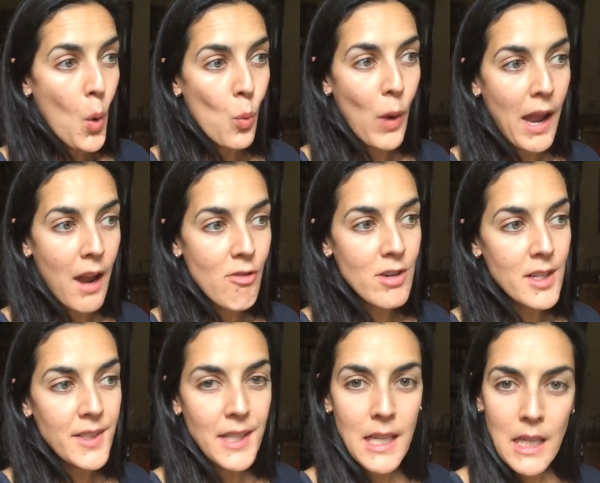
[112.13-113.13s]

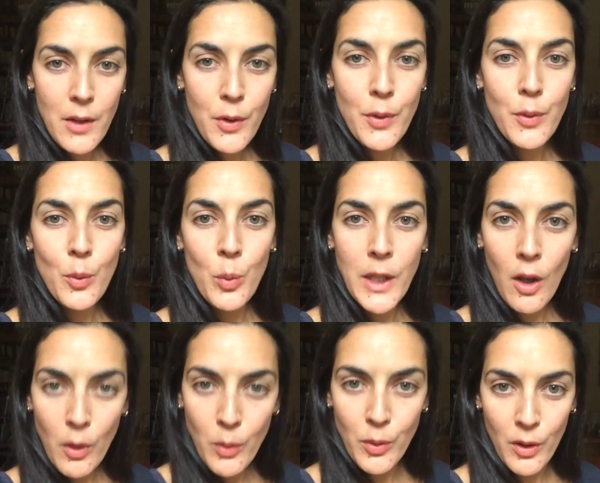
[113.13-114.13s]
Whereas if we
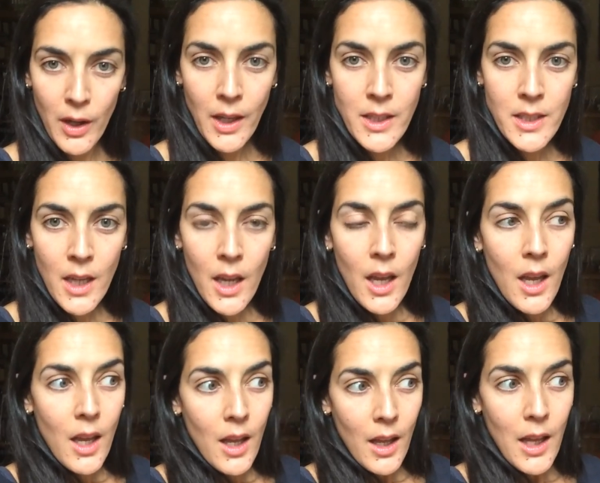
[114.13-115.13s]
go for it,
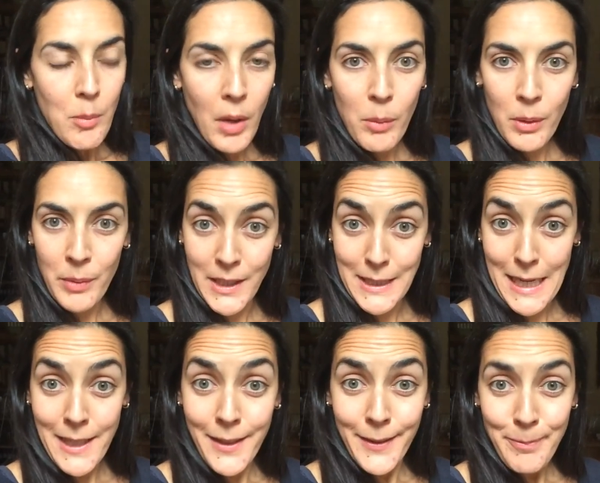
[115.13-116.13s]
it might be a bit
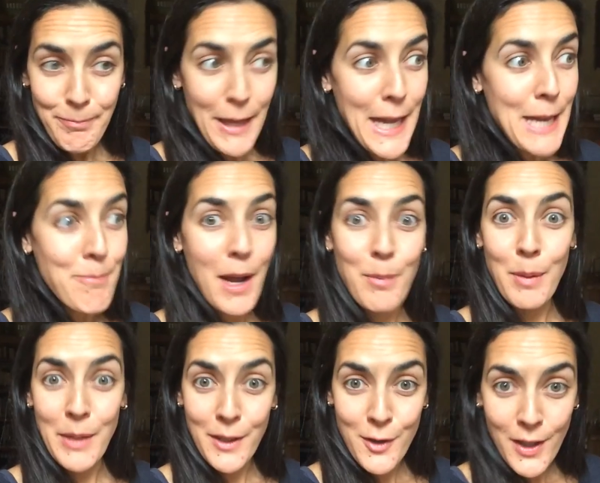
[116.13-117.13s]
intense, it might be a
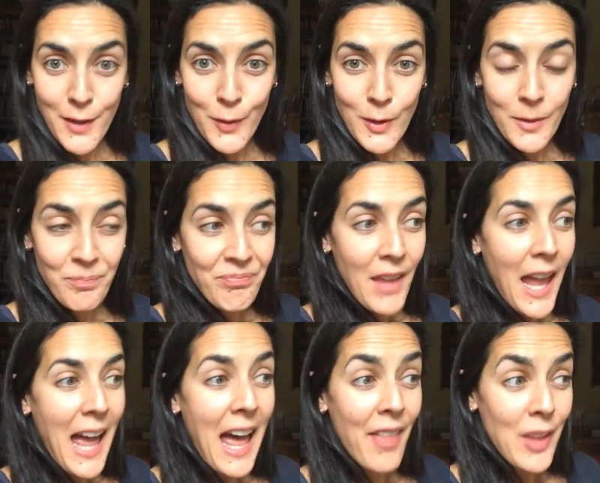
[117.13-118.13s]
bit stressful,
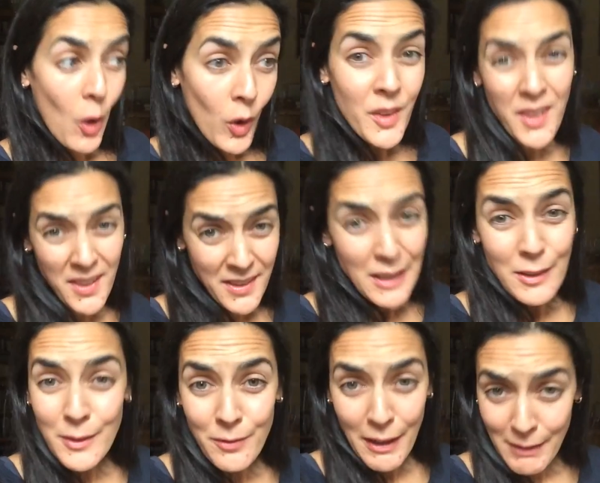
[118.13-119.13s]
and the odds are
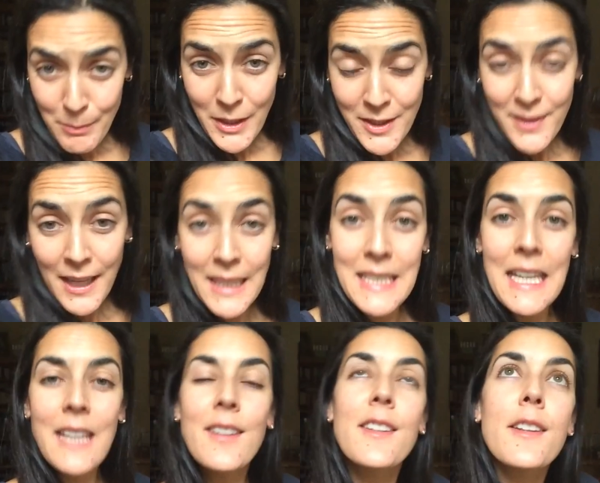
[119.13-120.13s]
still very much stacked
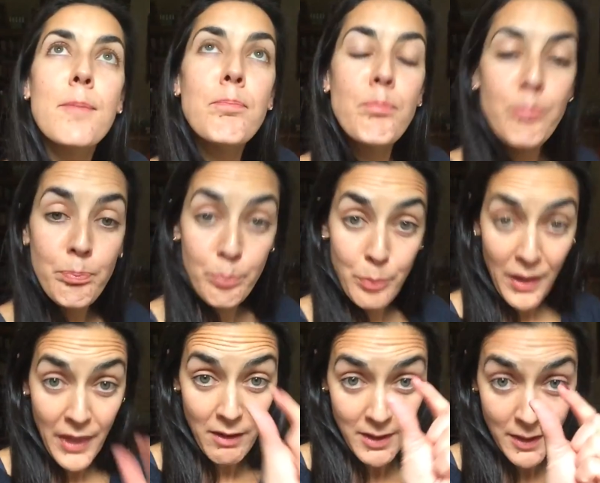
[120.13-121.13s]
against us,
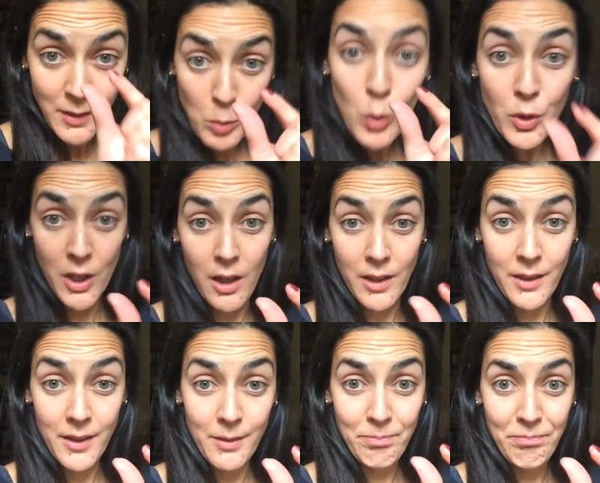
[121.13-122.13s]
but there is a small
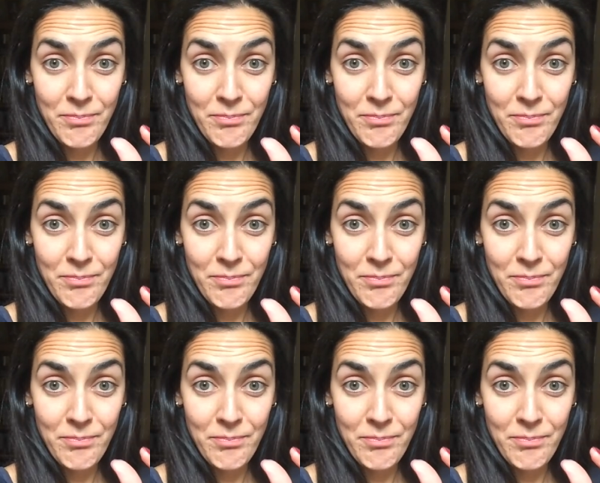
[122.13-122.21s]
chance.